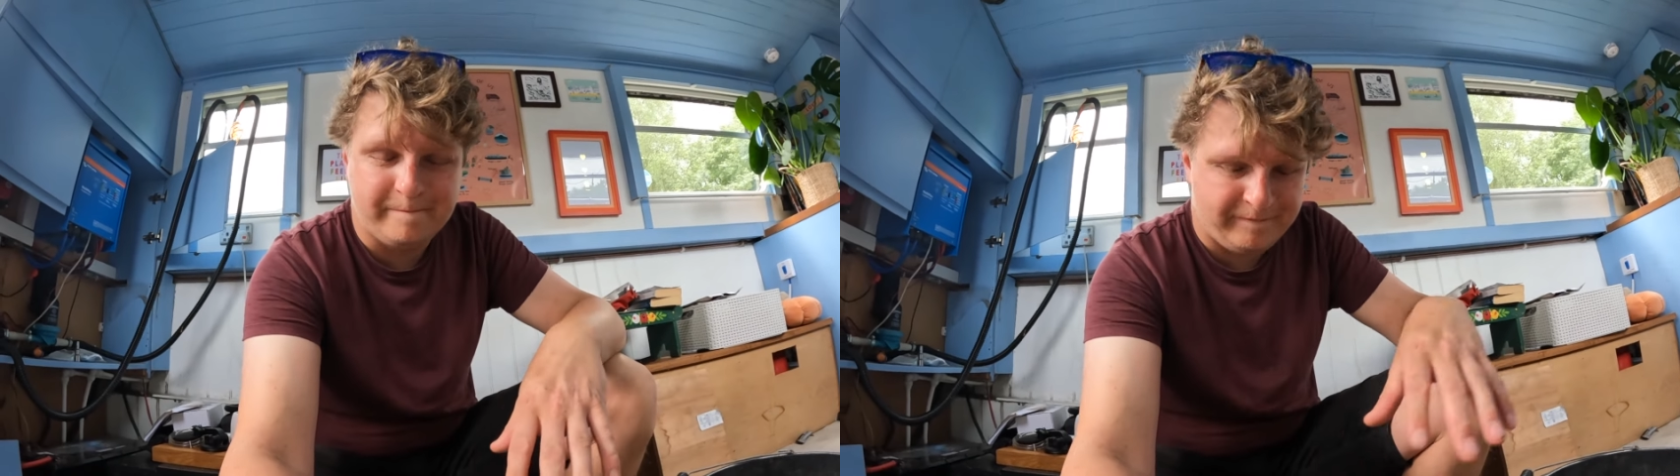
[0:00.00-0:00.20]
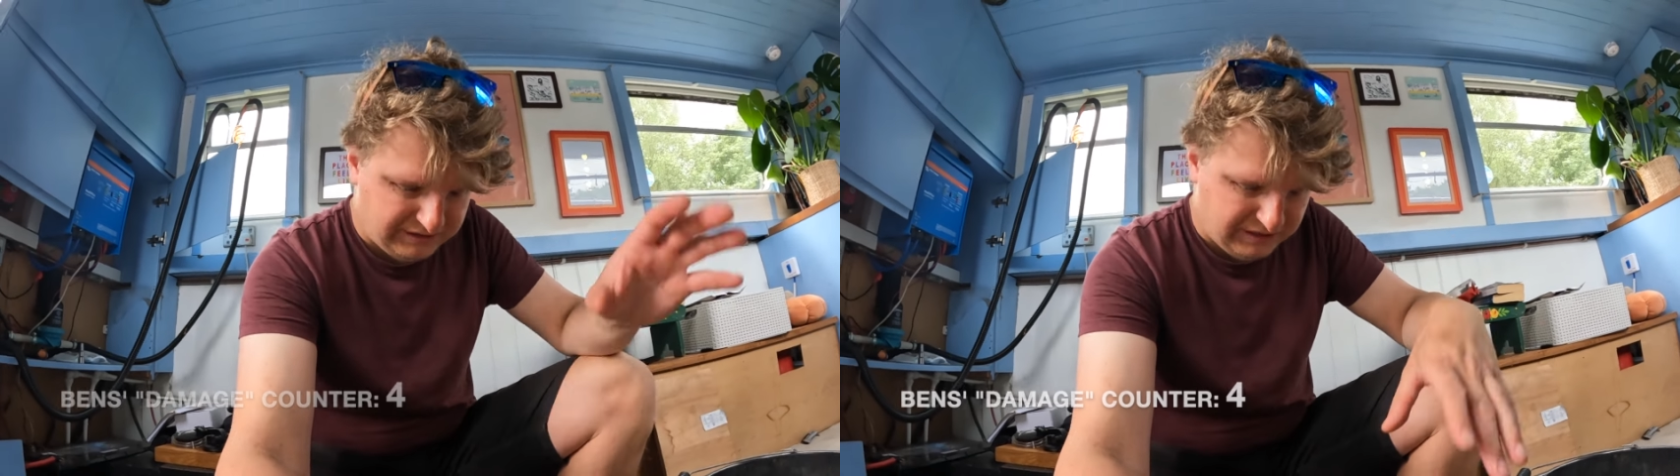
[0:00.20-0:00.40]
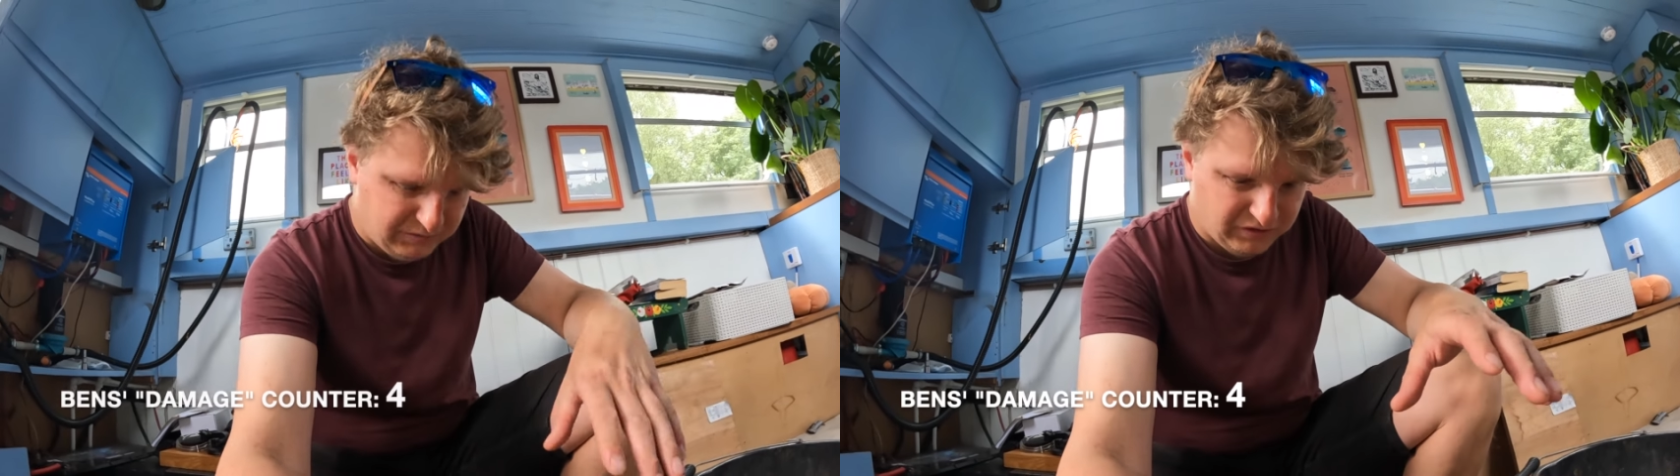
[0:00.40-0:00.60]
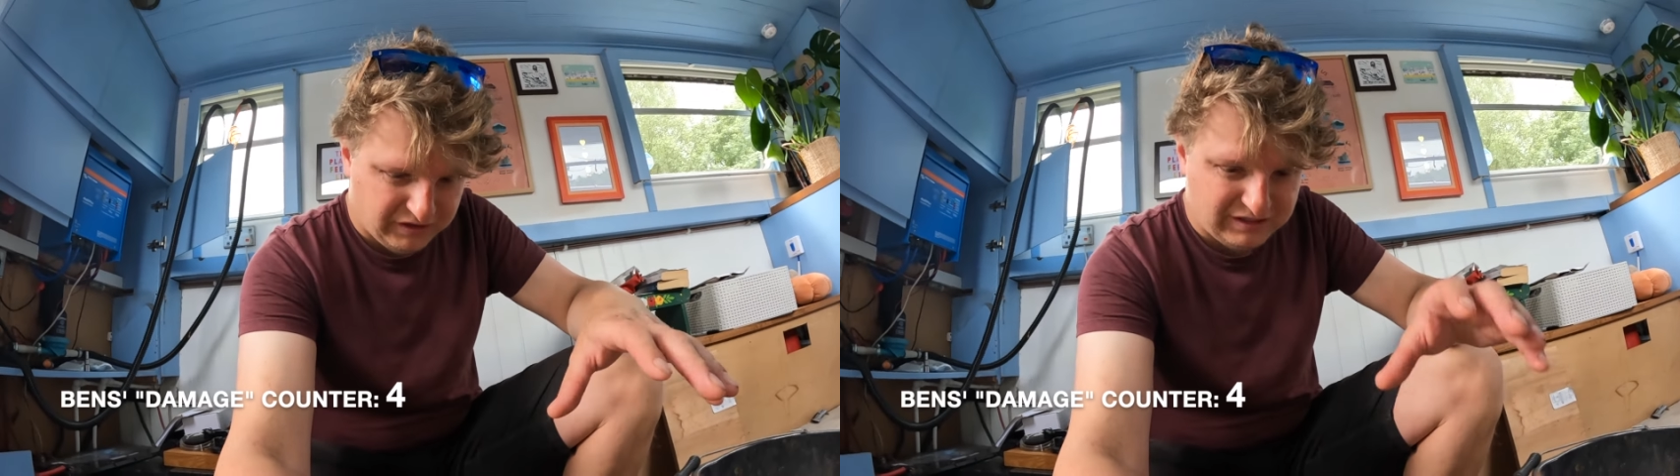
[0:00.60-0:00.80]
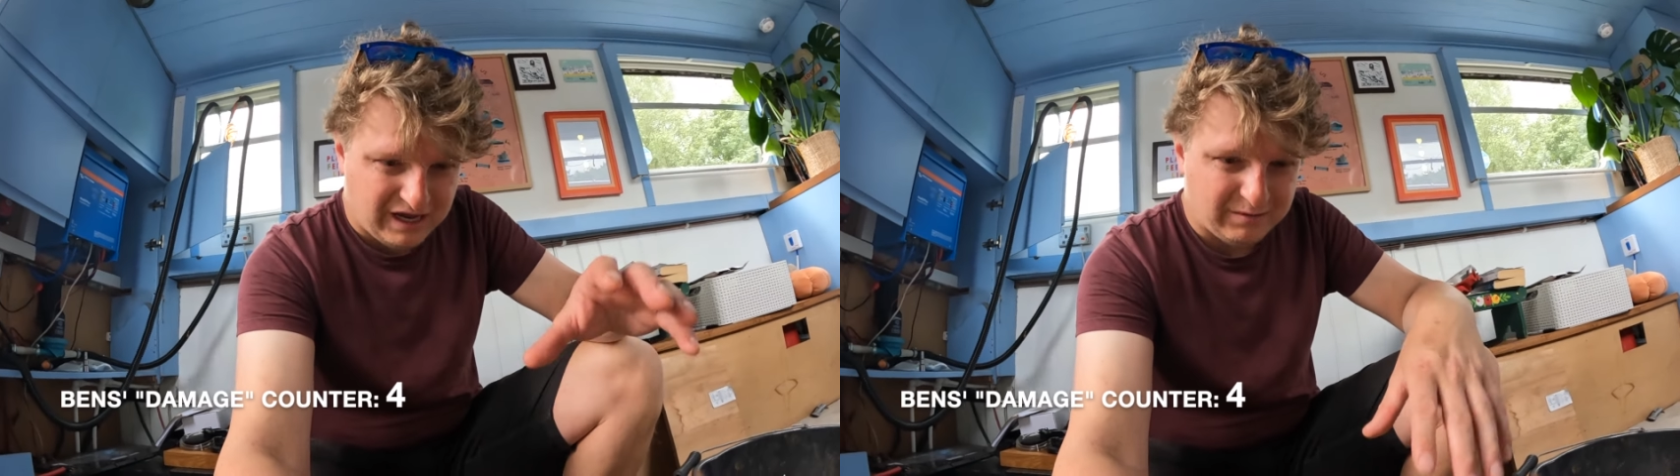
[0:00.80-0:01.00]
see what
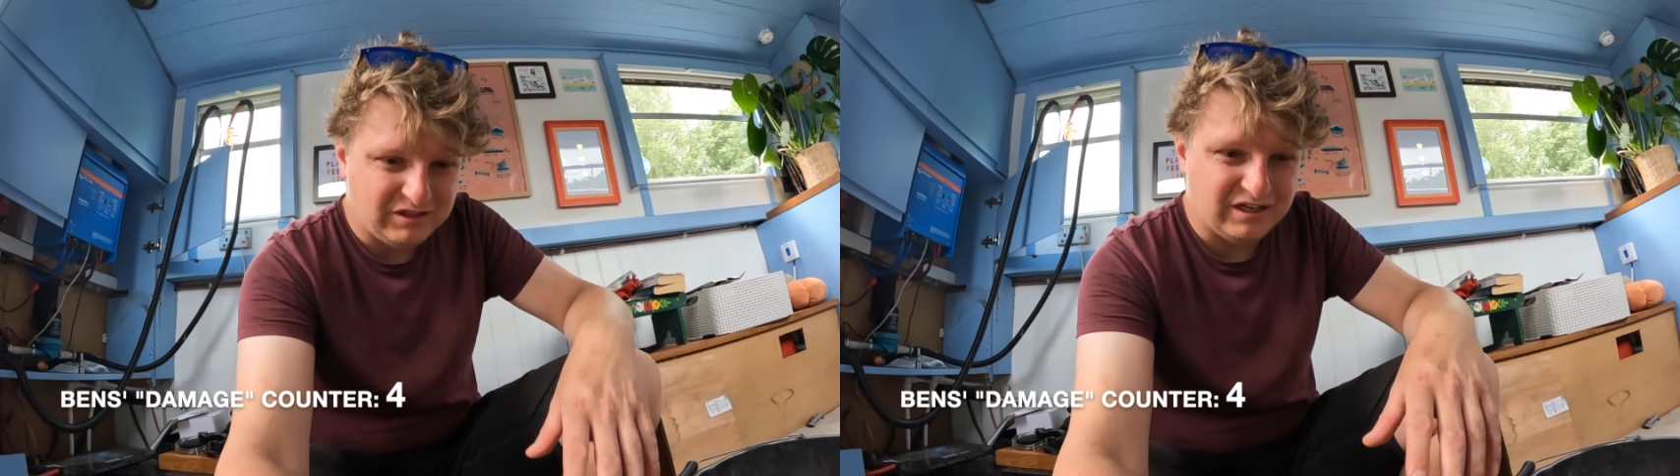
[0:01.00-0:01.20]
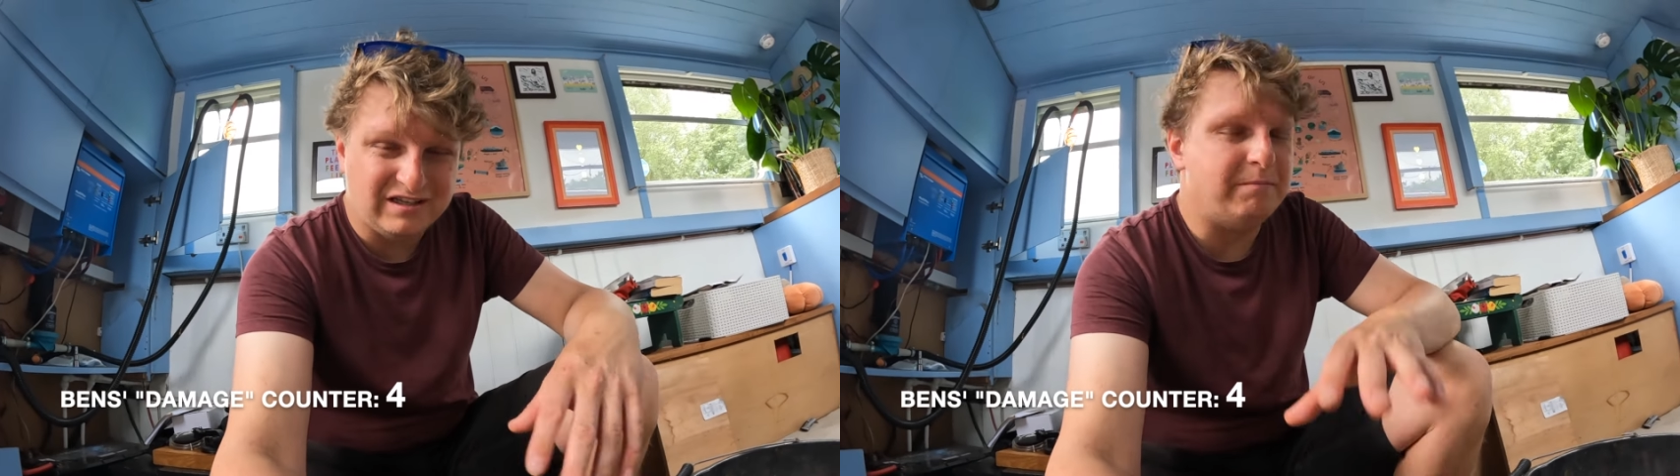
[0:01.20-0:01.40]
the damage is,